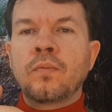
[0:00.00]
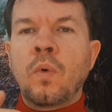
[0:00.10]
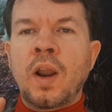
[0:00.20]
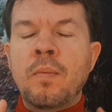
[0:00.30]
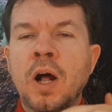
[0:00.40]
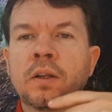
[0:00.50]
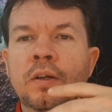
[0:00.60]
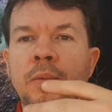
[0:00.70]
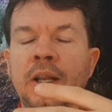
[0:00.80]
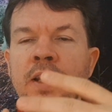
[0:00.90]
what I'm
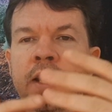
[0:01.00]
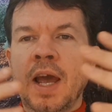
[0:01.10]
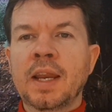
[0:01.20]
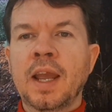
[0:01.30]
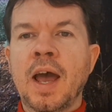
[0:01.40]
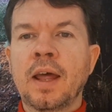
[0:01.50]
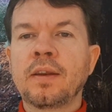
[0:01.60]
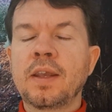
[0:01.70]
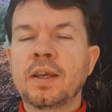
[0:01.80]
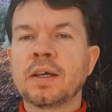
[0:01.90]
ultimately getting at
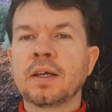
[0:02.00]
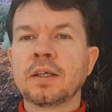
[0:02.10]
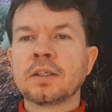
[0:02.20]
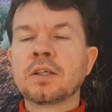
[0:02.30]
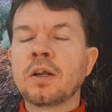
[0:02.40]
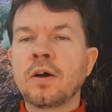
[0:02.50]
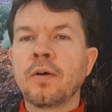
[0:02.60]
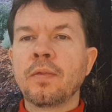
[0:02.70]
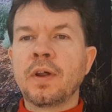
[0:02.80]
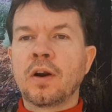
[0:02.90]
is
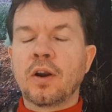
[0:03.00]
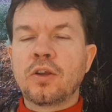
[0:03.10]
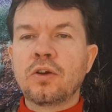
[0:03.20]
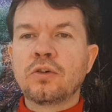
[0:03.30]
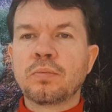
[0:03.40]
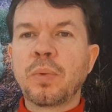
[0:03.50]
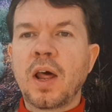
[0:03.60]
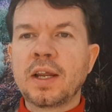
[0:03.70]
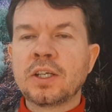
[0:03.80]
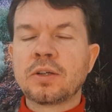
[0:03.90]
there are huge
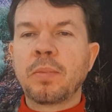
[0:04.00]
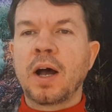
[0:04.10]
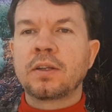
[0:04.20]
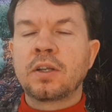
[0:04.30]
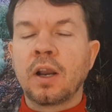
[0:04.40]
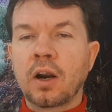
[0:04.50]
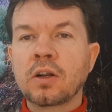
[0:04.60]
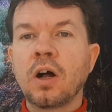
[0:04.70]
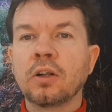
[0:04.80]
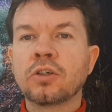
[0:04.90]
blind spots in our
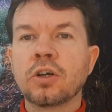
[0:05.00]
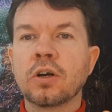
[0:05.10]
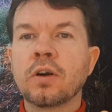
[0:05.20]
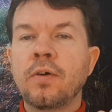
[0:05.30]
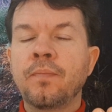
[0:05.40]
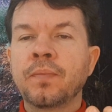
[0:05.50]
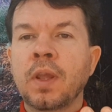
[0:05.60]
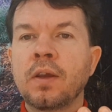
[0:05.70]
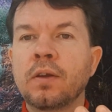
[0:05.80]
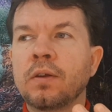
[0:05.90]
culture,
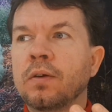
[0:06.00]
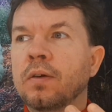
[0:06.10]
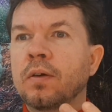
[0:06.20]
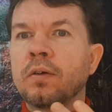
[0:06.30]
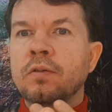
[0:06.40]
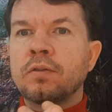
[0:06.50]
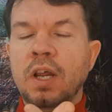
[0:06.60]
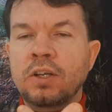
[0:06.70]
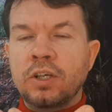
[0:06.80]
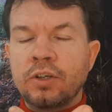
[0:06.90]

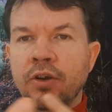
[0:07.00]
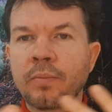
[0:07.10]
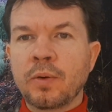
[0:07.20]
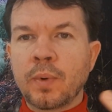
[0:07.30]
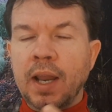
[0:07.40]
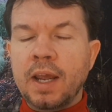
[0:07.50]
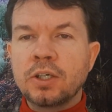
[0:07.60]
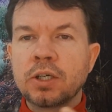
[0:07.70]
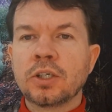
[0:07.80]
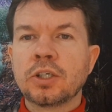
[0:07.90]
such as human
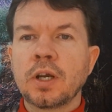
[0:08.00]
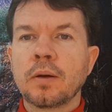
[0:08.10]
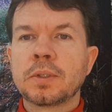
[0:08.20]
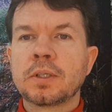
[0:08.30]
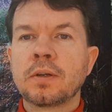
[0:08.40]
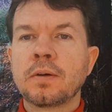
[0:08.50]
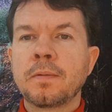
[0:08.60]
relationships,